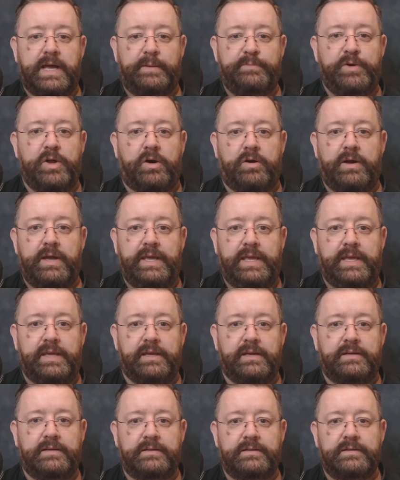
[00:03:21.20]
I'm not
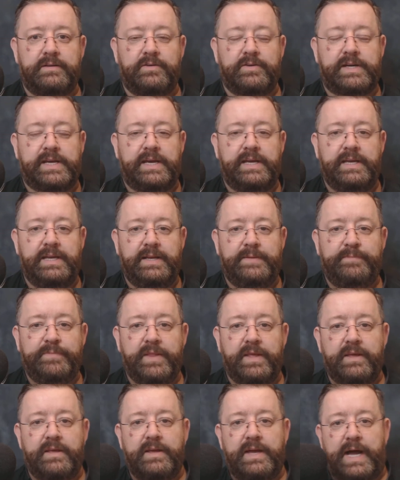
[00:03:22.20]
here. Okay?
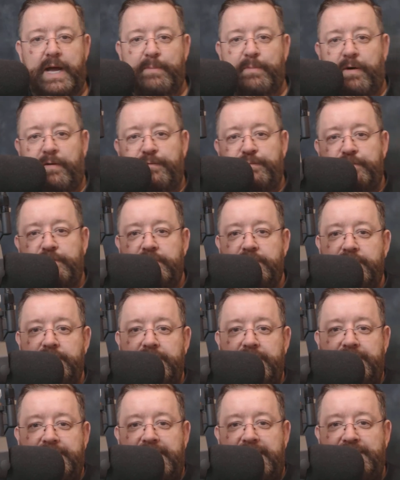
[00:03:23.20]
I'm off
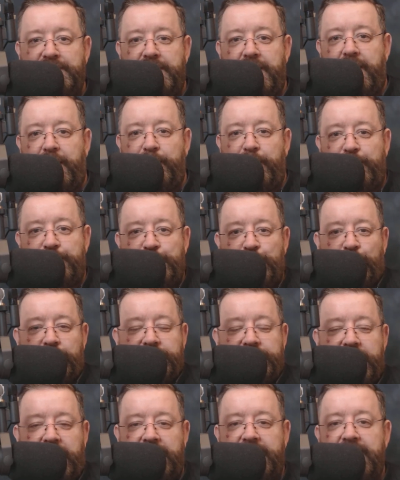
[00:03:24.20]
to the I'm off to
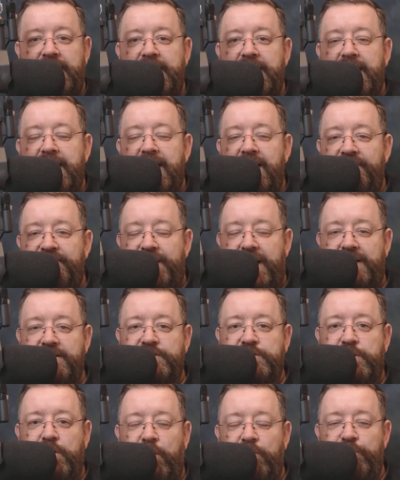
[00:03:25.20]
one side.
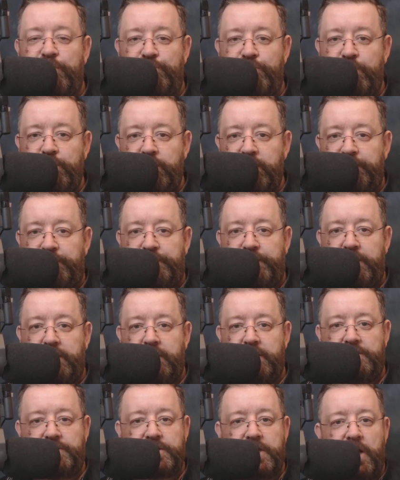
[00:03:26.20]
That's called the rule of
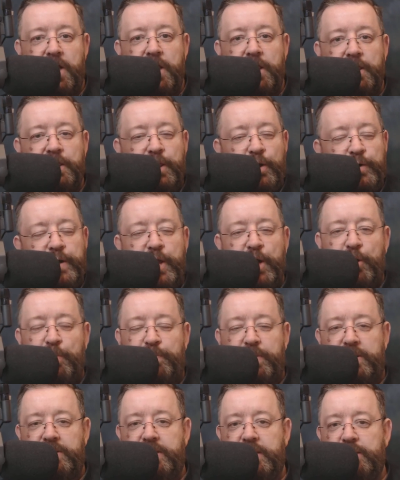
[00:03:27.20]
thirds. Look it
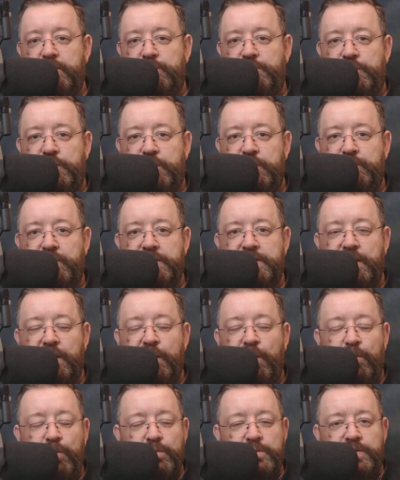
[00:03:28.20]
up on YouTube. There's
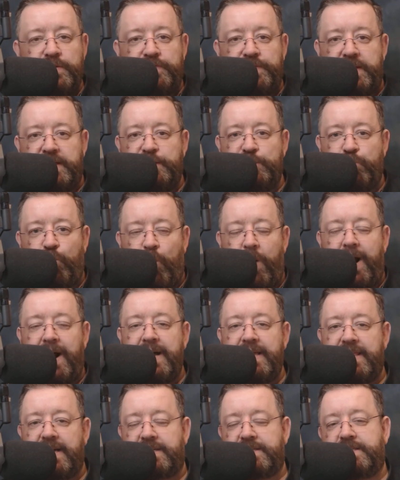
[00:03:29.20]
loads of things
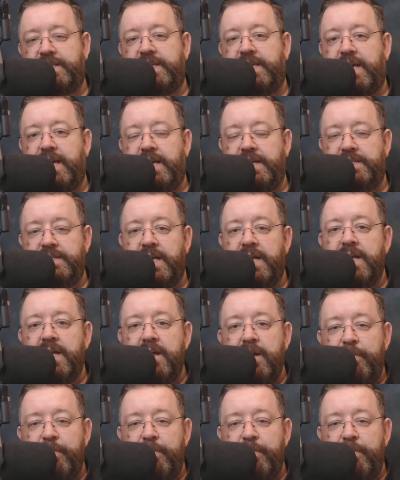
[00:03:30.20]
why that's the case.